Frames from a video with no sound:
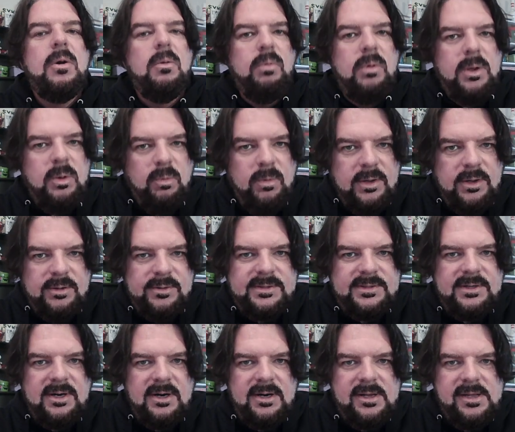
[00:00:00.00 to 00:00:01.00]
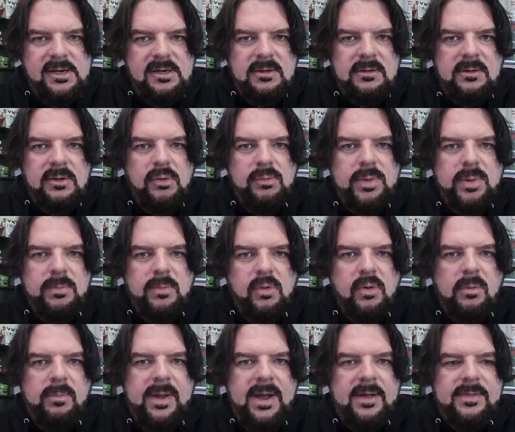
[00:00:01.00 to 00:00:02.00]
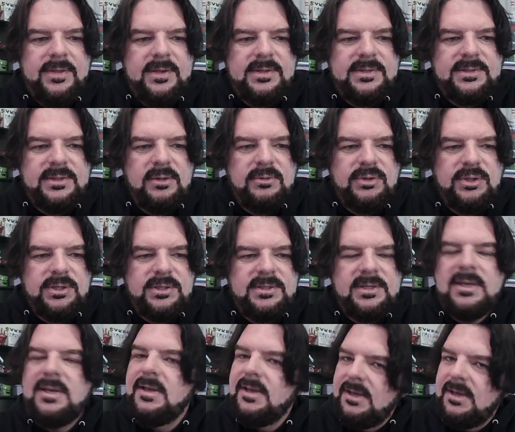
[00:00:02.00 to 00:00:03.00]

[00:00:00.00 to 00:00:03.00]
we will start hearing a little bit more about this. So, just